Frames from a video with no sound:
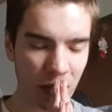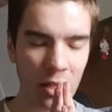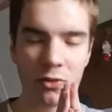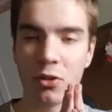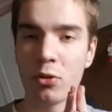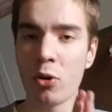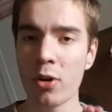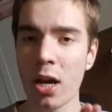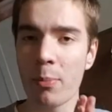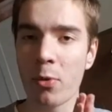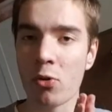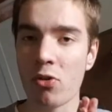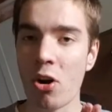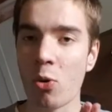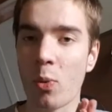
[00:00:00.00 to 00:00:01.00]
So don't get me
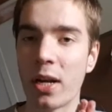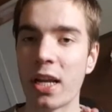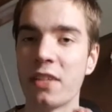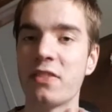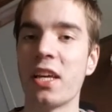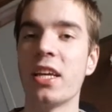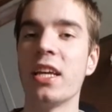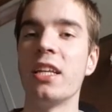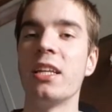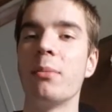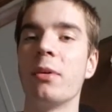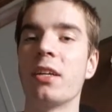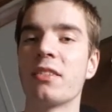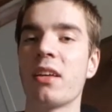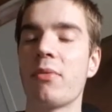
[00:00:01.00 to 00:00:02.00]
wrong when I say Indy,
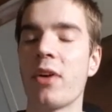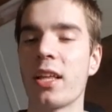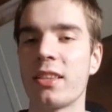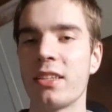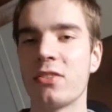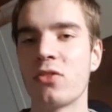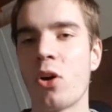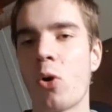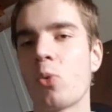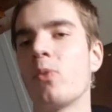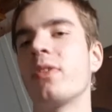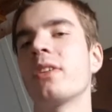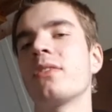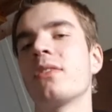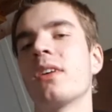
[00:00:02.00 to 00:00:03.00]
because I've had this talk
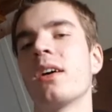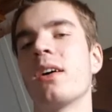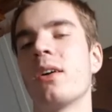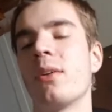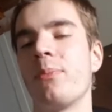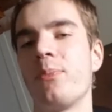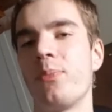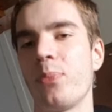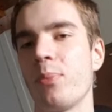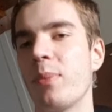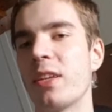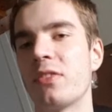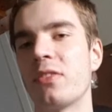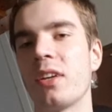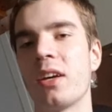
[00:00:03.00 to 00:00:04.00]
with
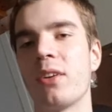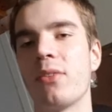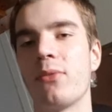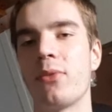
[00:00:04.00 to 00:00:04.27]
Mr.